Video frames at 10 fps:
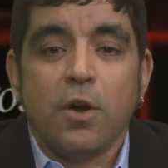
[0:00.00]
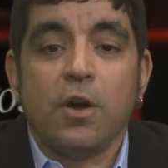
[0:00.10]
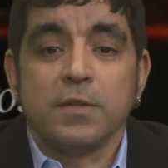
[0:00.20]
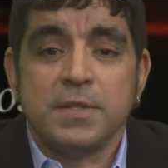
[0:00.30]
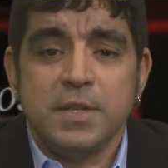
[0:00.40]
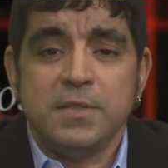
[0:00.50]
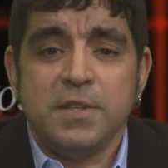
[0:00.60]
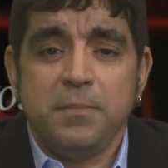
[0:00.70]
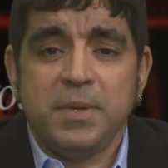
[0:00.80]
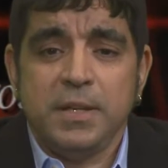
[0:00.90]
on
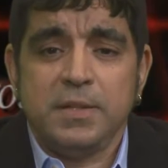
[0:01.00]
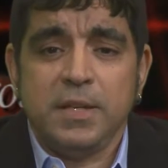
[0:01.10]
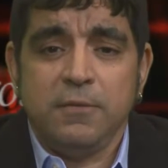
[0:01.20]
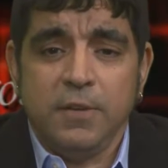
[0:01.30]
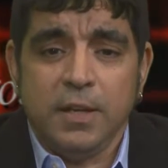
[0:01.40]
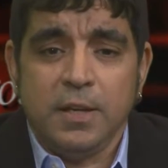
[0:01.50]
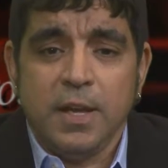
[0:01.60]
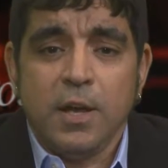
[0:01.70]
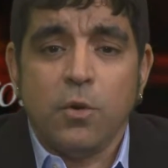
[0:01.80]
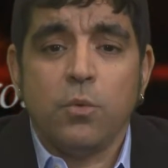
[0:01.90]
CCPTV,
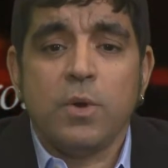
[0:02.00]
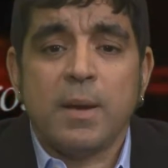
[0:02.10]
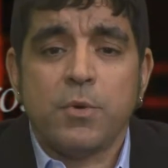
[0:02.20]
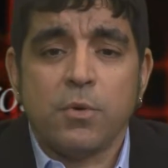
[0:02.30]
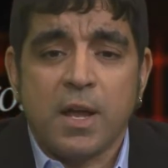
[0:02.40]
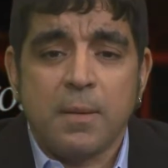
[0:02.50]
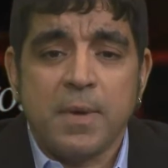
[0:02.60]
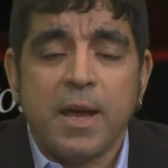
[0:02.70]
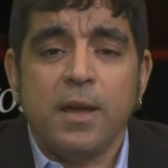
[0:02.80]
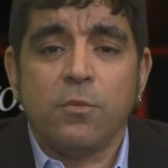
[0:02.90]
una
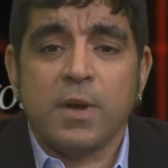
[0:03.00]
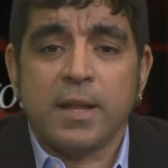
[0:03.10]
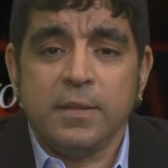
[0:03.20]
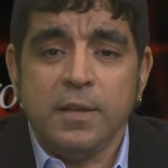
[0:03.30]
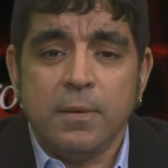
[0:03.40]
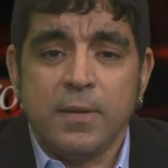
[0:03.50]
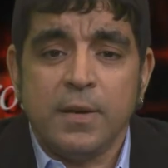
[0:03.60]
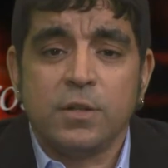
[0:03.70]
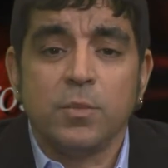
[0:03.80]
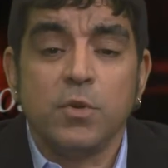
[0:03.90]
programa educativa
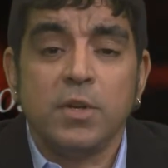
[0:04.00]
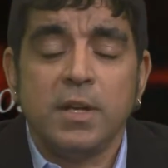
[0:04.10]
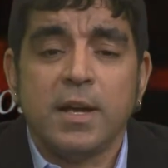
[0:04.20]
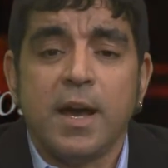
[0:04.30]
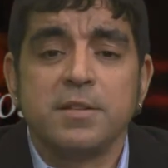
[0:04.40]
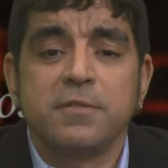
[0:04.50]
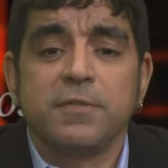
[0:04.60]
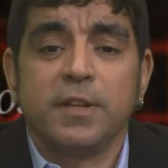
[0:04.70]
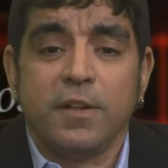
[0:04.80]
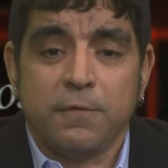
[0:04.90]
del Community College of
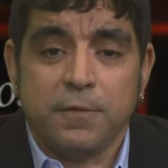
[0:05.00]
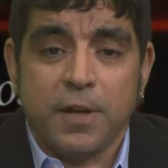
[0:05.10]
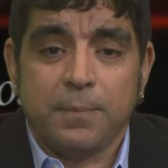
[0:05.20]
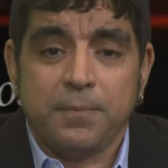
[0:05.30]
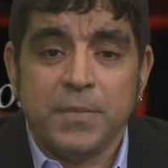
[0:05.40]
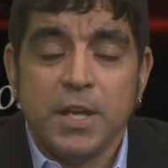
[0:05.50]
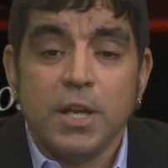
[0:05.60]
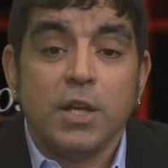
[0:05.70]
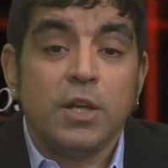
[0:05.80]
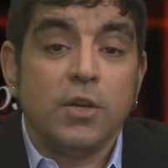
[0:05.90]
Philadelphia.
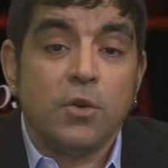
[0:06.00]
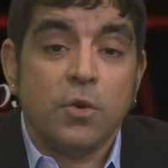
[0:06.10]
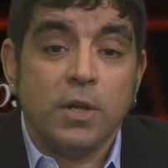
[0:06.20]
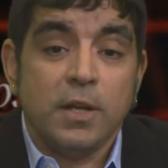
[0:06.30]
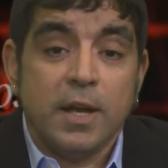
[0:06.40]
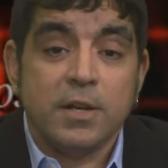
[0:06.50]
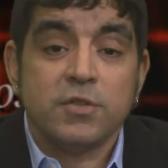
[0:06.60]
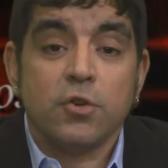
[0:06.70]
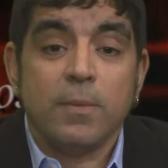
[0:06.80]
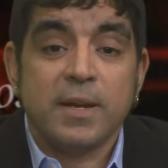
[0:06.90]
Y hoy el
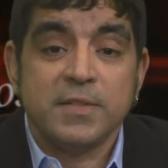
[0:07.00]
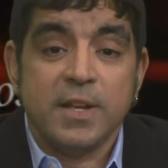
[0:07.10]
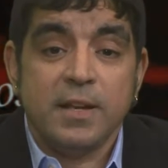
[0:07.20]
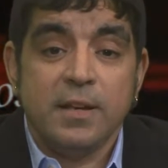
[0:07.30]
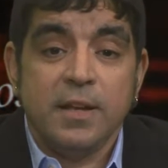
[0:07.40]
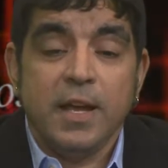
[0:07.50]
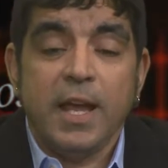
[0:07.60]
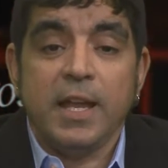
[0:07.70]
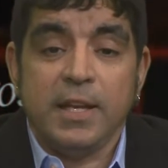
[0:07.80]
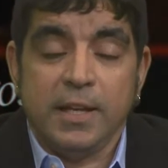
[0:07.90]
show va a ser
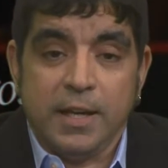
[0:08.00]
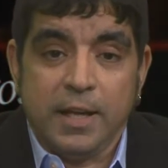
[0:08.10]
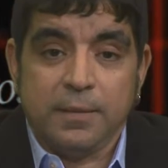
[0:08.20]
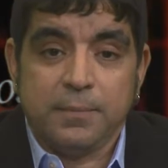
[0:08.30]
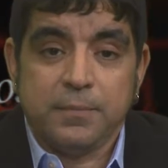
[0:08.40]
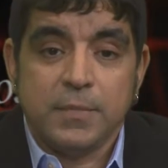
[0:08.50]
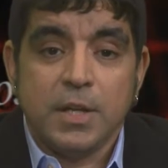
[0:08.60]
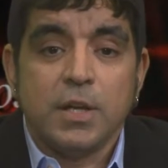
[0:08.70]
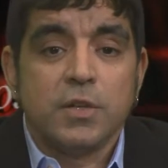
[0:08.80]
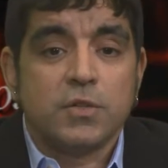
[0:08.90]
en inglés.
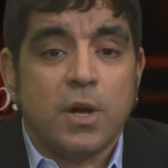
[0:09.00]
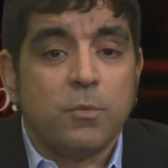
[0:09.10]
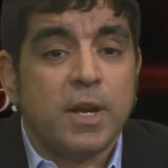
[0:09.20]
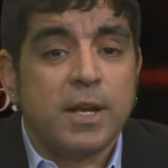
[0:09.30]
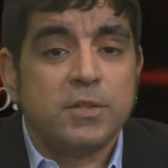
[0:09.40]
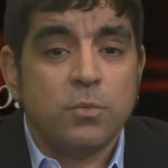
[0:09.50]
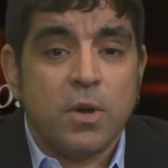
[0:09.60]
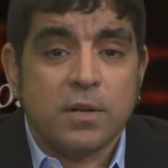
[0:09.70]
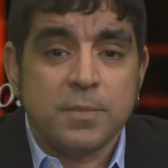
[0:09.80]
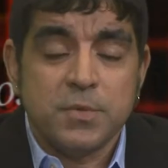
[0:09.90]
So I would like to
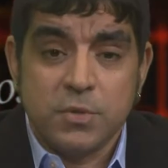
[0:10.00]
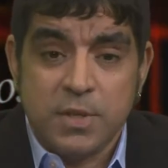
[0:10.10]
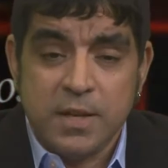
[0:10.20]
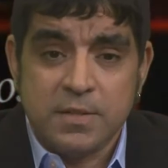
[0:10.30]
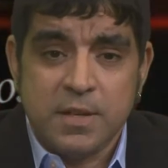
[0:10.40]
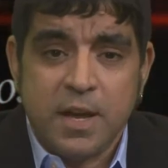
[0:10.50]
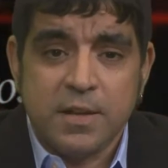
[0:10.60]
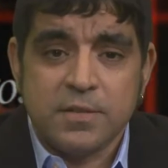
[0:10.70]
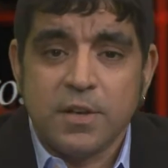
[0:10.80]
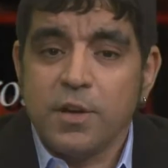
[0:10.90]
welcome today's
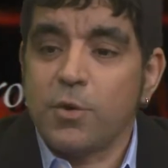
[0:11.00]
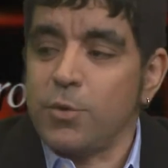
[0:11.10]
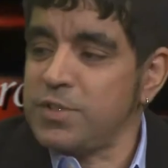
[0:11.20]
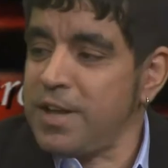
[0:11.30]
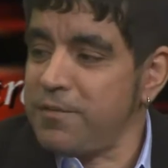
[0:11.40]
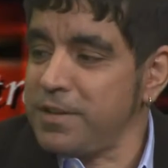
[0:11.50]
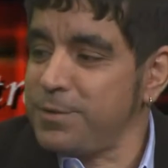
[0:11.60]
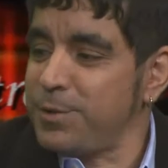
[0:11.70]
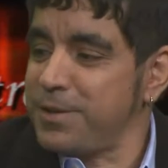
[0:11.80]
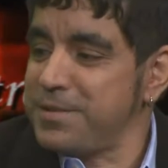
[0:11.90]
guest, Rosaura
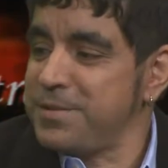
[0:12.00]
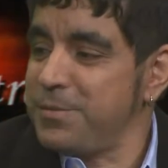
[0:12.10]
Torres.